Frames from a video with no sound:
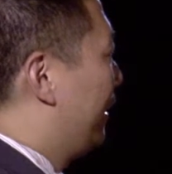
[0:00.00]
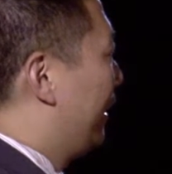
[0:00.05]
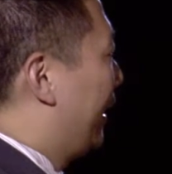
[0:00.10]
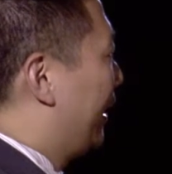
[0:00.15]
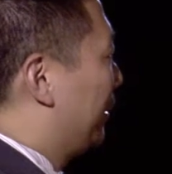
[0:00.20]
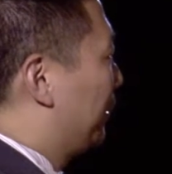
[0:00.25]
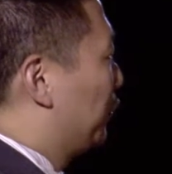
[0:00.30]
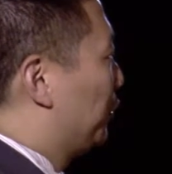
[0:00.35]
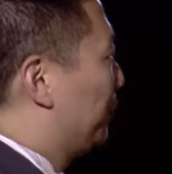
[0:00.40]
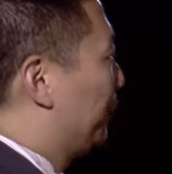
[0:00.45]

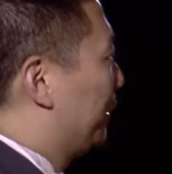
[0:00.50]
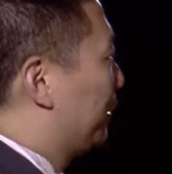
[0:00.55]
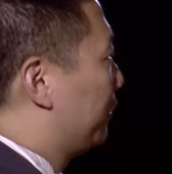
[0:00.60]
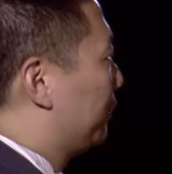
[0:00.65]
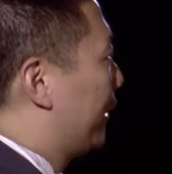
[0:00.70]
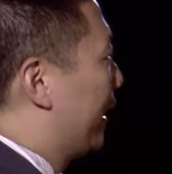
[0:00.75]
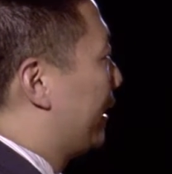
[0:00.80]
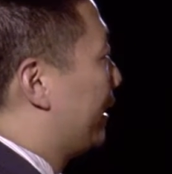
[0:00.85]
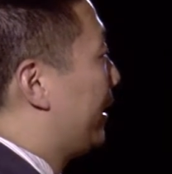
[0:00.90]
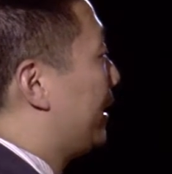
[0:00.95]
and global
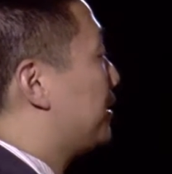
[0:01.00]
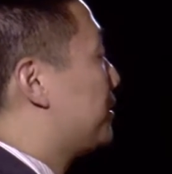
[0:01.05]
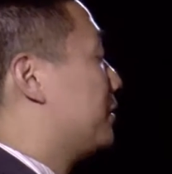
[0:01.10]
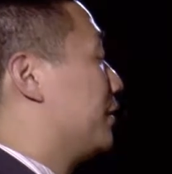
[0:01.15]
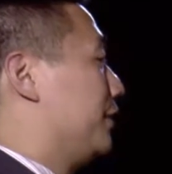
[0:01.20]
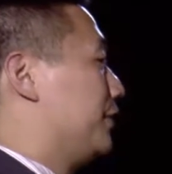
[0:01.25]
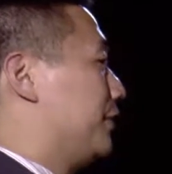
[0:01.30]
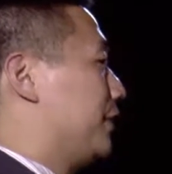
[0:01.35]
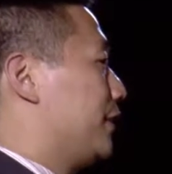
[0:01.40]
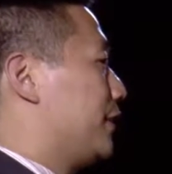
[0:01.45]
eradication
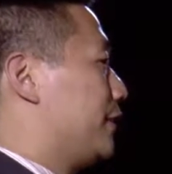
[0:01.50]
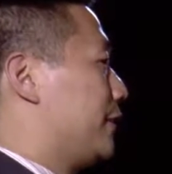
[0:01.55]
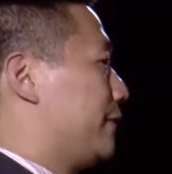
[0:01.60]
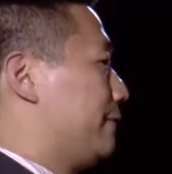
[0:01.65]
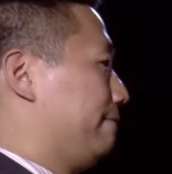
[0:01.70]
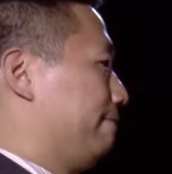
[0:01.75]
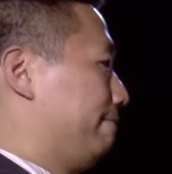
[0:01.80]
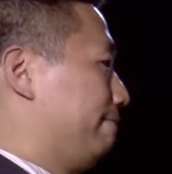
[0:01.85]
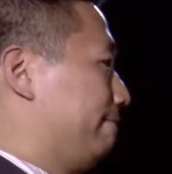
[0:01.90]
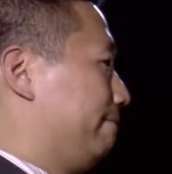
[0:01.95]
efforts.
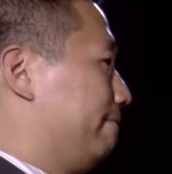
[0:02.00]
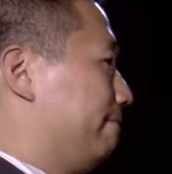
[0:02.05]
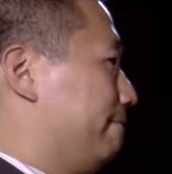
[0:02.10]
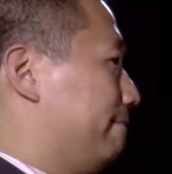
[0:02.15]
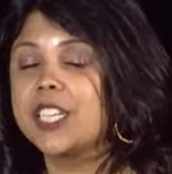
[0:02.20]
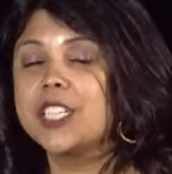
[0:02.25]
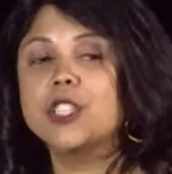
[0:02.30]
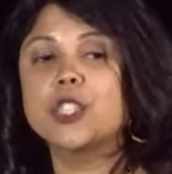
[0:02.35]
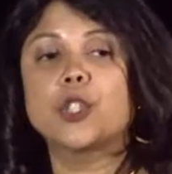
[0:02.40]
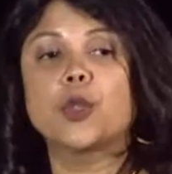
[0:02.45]

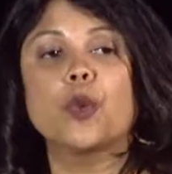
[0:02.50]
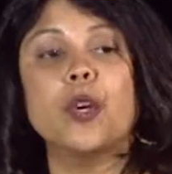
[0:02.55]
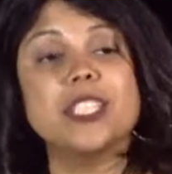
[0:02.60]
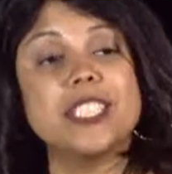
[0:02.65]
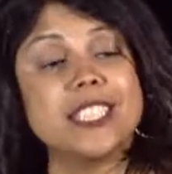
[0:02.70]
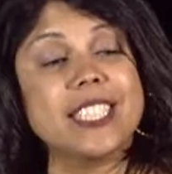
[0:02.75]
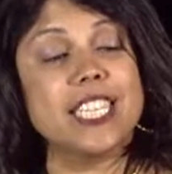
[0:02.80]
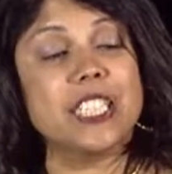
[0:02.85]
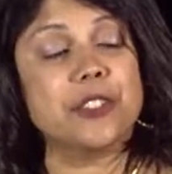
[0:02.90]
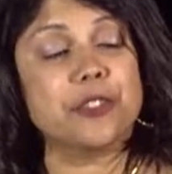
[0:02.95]
So
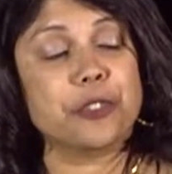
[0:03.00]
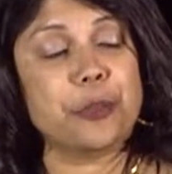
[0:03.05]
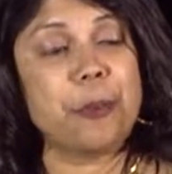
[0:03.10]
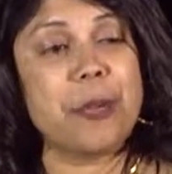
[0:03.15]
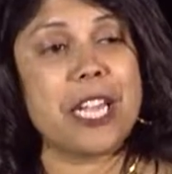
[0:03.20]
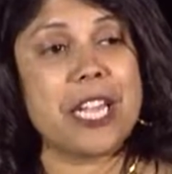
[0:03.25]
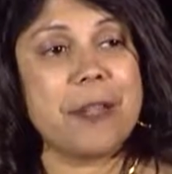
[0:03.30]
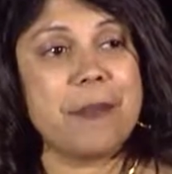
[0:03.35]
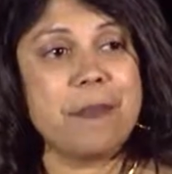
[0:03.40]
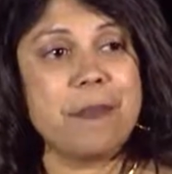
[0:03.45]
what's next for
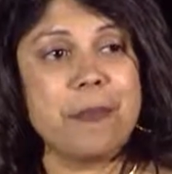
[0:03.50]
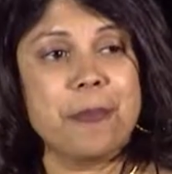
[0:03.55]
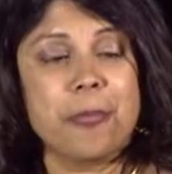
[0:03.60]
me?